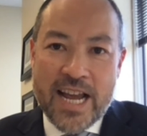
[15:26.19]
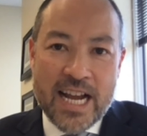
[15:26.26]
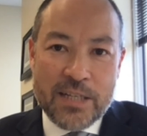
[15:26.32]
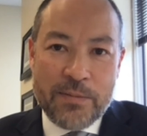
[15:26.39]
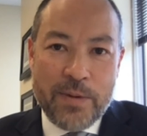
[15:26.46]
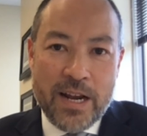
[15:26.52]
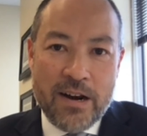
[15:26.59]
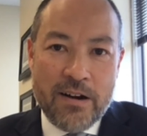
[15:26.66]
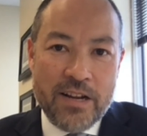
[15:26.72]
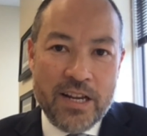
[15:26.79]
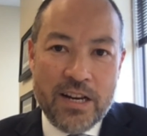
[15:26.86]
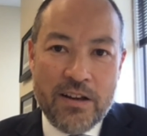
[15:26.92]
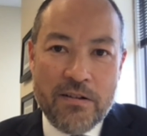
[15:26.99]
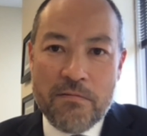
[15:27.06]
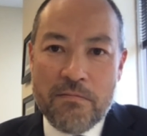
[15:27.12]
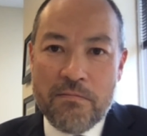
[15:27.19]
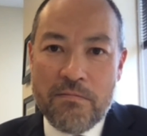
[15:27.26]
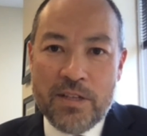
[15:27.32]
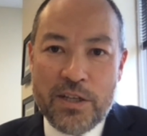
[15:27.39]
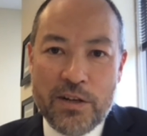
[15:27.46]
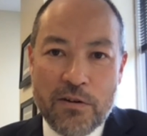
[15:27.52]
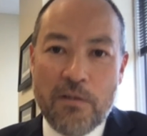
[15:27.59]
Taxpayer, you know,
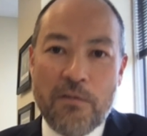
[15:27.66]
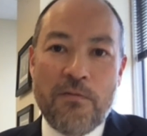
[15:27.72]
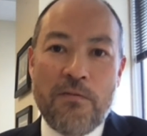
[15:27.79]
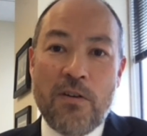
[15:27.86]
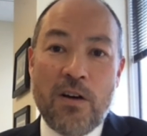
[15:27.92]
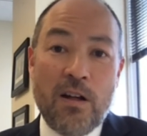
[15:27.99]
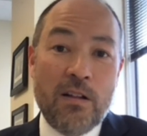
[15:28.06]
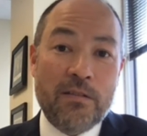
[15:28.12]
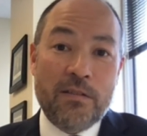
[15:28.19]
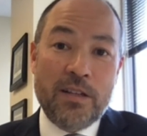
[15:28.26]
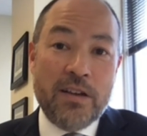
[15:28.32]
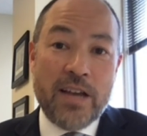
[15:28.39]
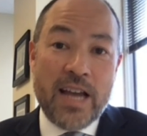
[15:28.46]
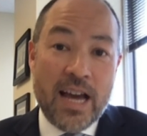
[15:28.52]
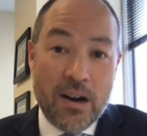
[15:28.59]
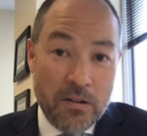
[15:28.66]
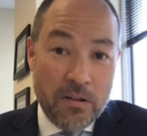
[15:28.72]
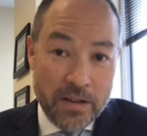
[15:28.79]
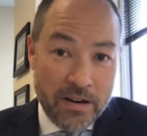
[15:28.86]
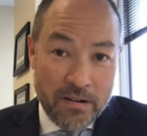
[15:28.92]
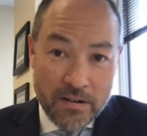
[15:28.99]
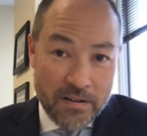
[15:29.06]
it's your own fault. You had
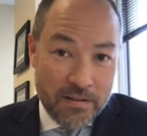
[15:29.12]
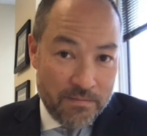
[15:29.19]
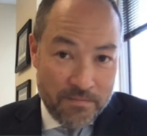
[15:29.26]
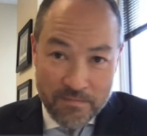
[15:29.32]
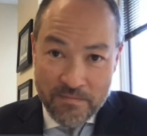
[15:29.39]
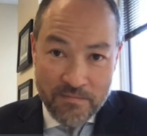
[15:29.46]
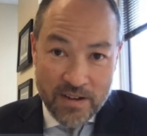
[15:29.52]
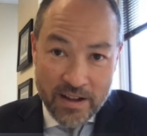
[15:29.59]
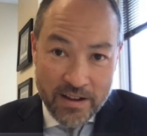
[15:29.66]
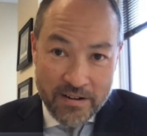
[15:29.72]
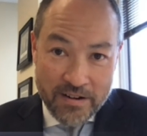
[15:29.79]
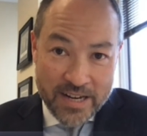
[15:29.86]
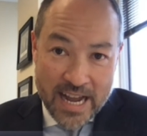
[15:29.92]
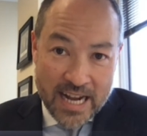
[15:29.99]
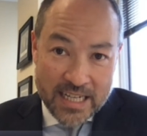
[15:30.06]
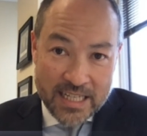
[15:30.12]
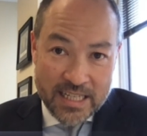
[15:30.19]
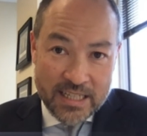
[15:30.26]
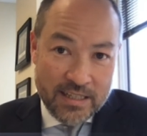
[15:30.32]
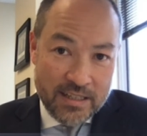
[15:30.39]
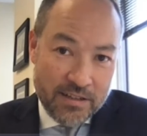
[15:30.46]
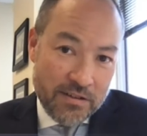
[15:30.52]
all year to file your
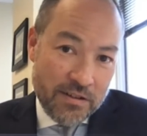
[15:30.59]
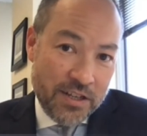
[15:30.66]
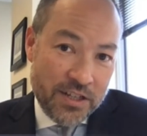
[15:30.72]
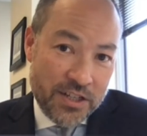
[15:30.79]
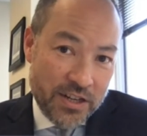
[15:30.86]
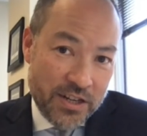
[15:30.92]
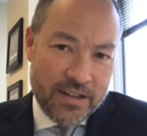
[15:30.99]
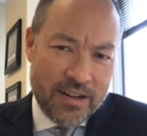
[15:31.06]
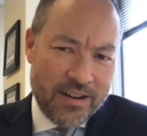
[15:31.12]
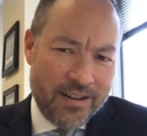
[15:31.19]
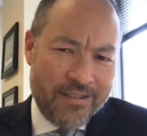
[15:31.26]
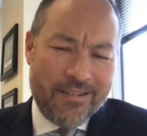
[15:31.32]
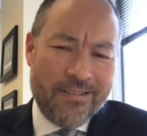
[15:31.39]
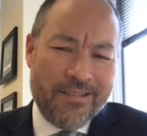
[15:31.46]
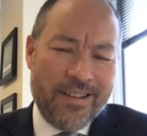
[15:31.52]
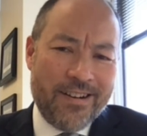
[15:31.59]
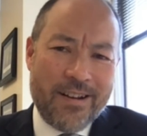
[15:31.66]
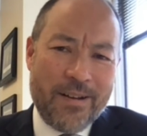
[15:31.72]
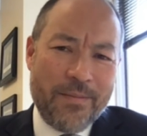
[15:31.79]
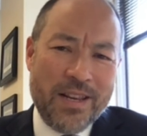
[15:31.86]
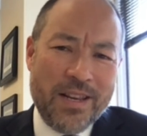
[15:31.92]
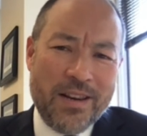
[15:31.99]
taxes, so you should have done it
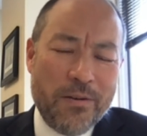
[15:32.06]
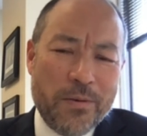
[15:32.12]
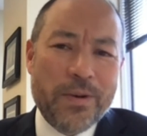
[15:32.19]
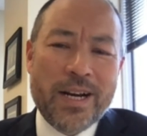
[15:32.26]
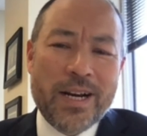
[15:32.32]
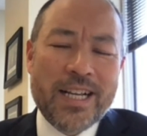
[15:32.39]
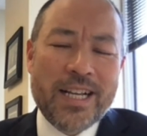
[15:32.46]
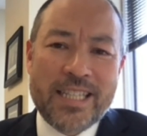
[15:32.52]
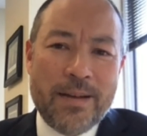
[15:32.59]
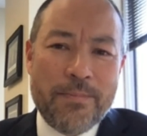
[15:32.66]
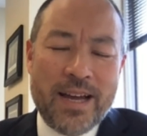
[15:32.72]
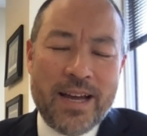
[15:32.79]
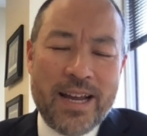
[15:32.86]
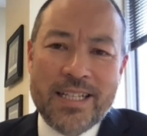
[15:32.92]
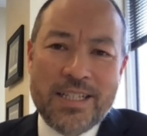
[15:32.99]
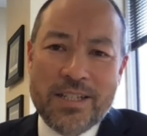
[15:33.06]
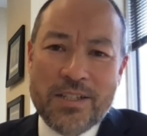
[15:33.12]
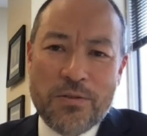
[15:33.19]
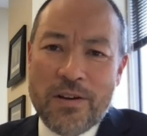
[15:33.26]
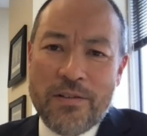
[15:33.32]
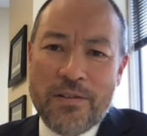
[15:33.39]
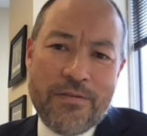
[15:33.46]
earlier. I mean, no one would accept that. It's
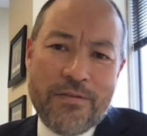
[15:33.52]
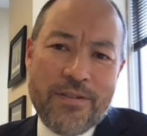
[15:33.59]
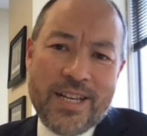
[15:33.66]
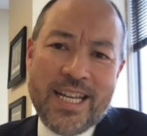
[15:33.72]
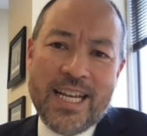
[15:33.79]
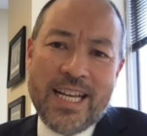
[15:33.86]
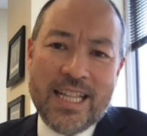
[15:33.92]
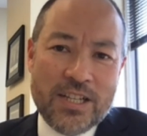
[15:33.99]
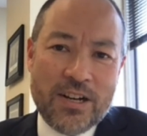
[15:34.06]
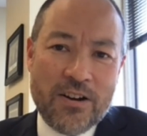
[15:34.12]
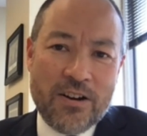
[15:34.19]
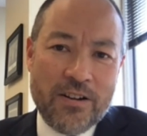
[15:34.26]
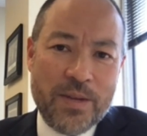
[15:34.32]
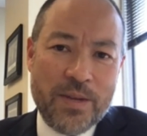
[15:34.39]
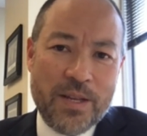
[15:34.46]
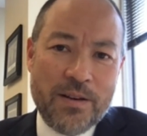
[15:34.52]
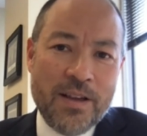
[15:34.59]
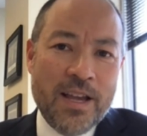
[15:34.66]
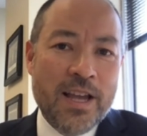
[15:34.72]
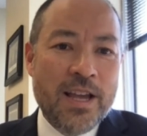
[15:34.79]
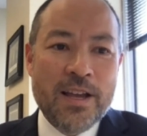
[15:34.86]
just sort of a ridiculous argument.